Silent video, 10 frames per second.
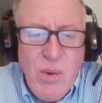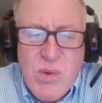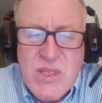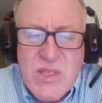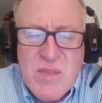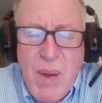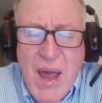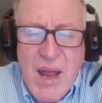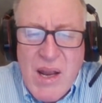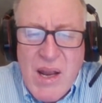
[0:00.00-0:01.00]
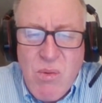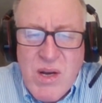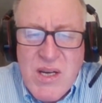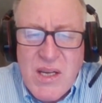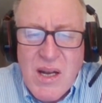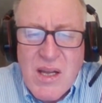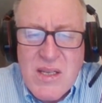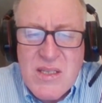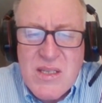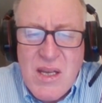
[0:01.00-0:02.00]
That was just patently
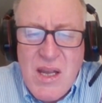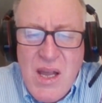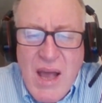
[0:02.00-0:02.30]
ridiculous.